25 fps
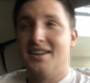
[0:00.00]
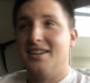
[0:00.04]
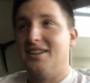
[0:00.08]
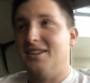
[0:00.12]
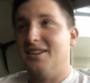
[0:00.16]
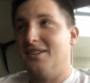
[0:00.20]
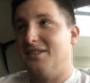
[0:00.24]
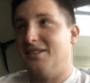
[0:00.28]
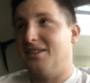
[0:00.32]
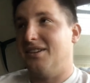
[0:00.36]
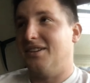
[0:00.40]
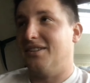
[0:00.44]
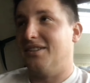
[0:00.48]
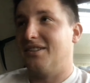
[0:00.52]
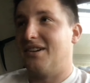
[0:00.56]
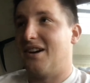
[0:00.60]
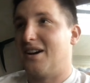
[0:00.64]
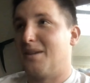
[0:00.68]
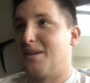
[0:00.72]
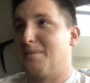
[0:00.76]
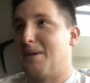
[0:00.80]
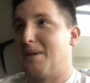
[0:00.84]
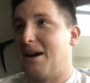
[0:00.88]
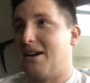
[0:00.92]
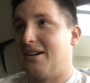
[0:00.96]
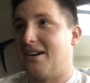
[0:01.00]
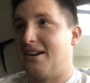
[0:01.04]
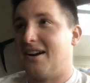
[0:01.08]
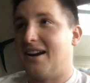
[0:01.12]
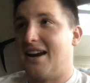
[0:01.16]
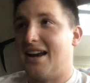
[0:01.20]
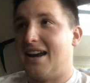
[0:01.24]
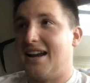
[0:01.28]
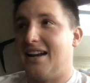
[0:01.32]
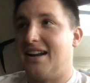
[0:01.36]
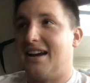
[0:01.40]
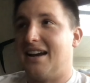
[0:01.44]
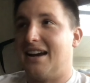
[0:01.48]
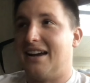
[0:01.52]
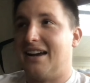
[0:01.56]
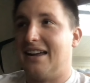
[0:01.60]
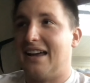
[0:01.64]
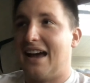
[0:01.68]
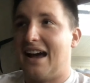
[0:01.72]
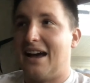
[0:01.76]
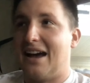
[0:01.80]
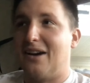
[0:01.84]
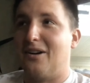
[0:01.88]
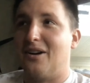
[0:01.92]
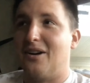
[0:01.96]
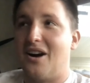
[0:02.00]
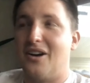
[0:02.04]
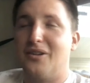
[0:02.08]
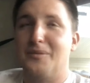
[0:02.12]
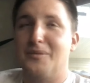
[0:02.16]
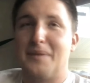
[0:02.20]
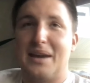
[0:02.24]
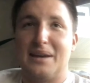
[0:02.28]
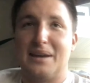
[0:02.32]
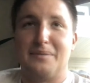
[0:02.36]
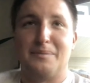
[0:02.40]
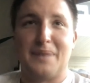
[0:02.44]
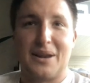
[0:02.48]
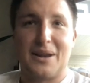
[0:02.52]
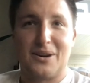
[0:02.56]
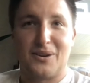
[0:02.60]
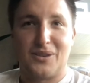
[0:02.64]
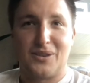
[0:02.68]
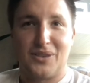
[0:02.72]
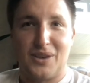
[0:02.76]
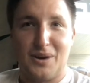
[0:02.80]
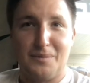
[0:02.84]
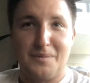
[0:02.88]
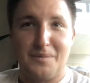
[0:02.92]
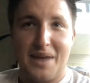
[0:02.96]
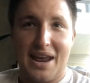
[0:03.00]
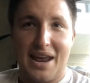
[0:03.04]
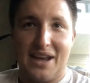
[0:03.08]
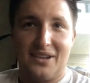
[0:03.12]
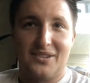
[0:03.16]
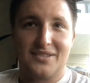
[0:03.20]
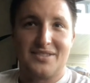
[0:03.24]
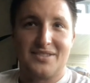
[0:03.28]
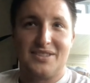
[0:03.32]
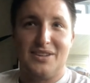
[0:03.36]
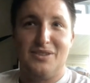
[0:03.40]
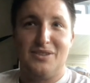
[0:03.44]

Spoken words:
You talk about, all right, I'll make better thumbnails.